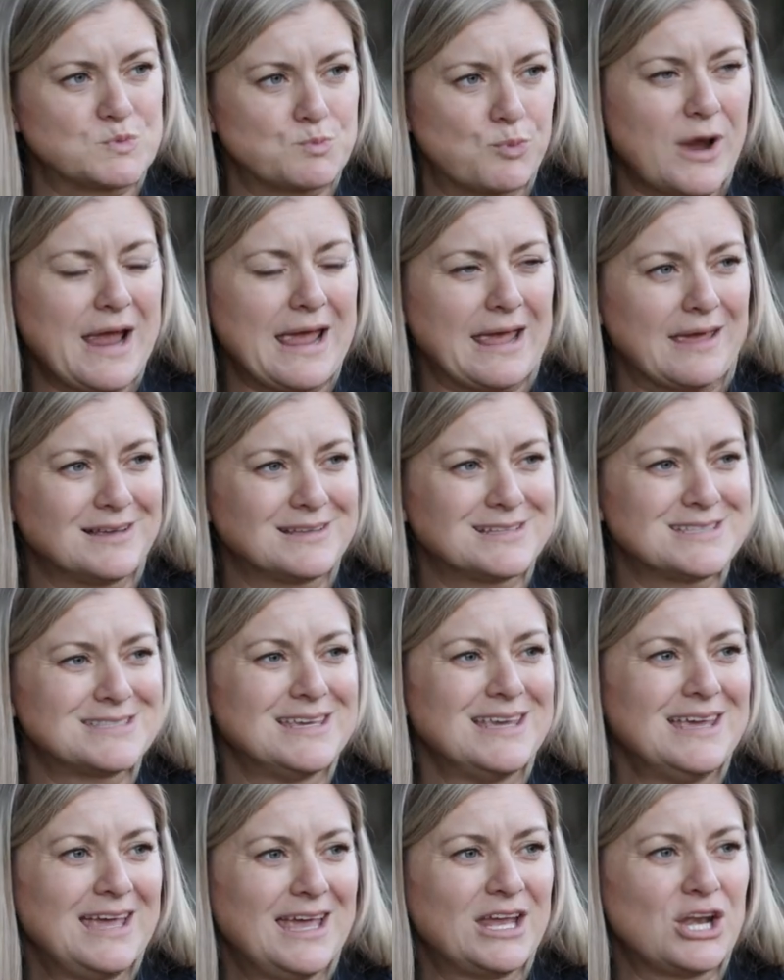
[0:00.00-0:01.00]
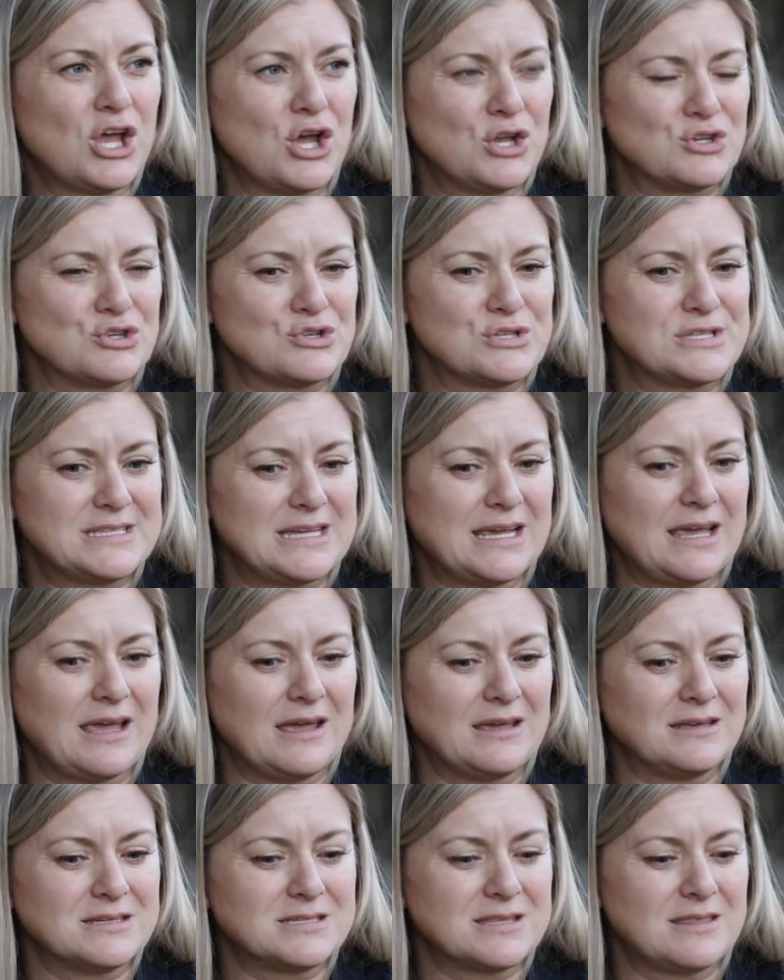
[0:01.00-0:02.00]
brakes and
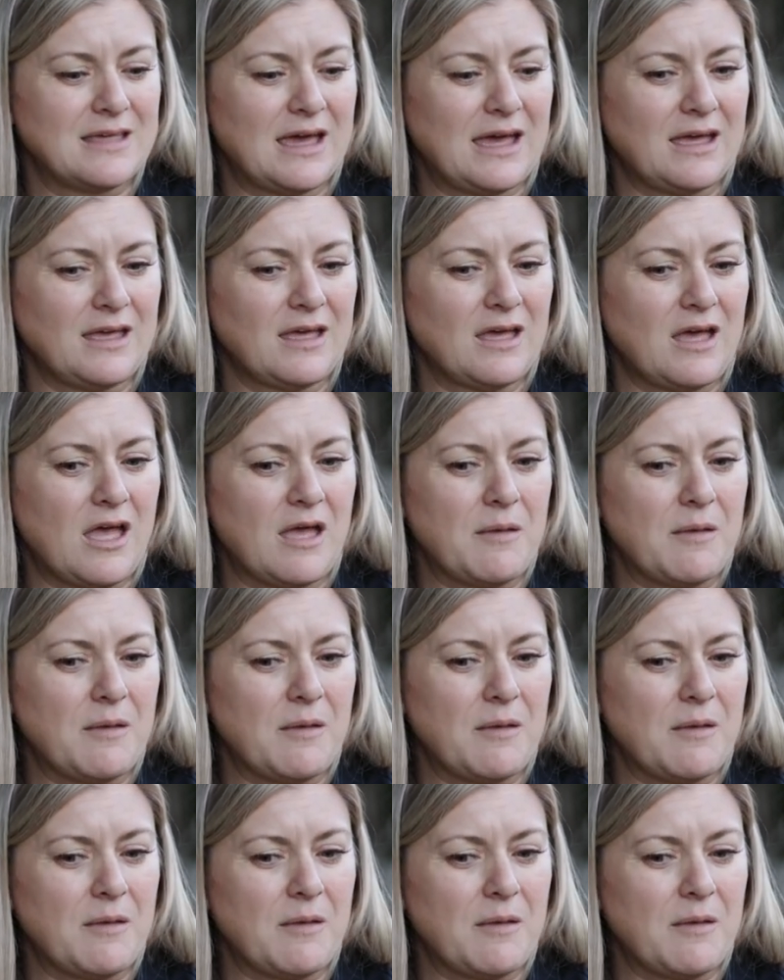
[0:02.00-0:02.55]
understand that